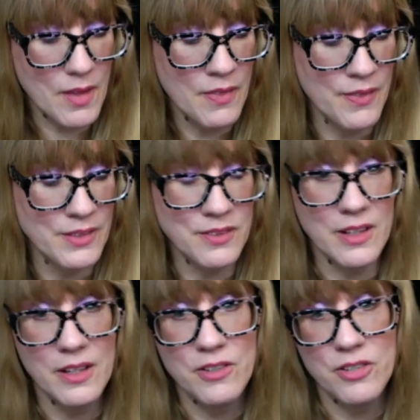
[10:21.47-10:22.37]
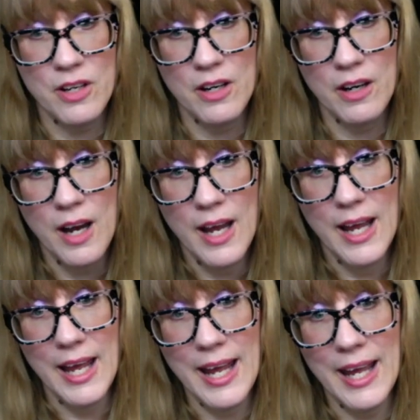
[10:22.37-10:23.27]
this conditioner
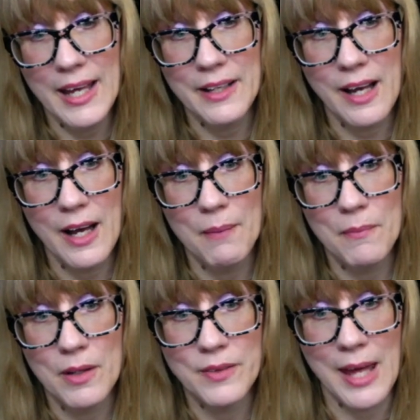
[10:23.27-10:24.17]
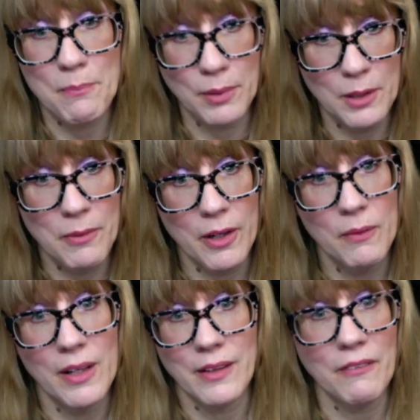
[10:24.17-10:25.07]
and that blueberry
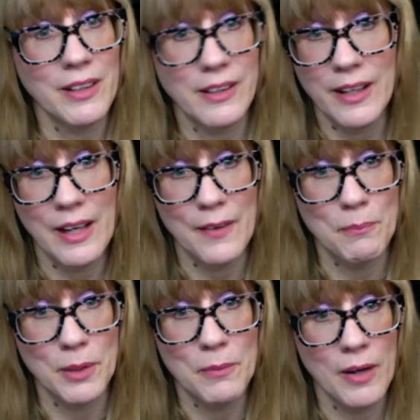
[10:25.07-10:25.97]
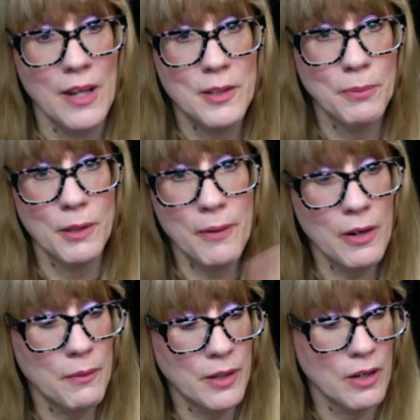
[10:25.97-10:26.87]
one, because I really like how that blueberry... The
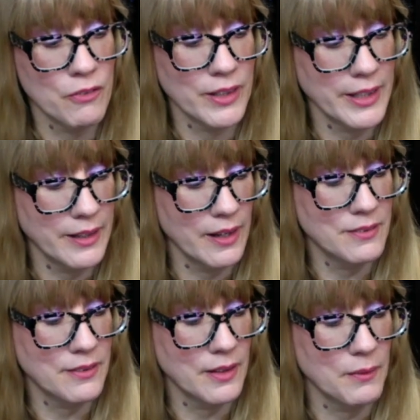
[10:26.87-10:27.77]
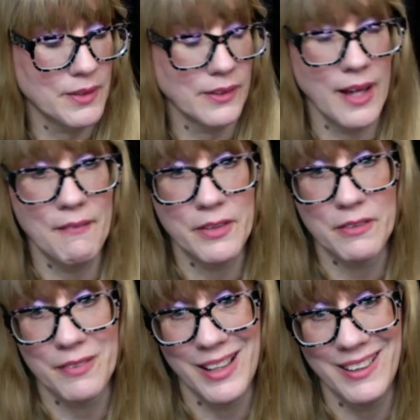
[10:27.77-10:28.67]
blueberry would go really nicely with the
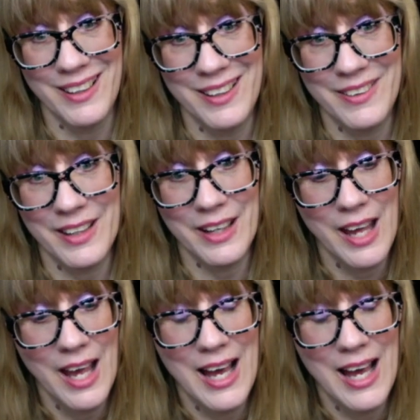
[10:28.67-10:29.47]
lavender vanilla, I think.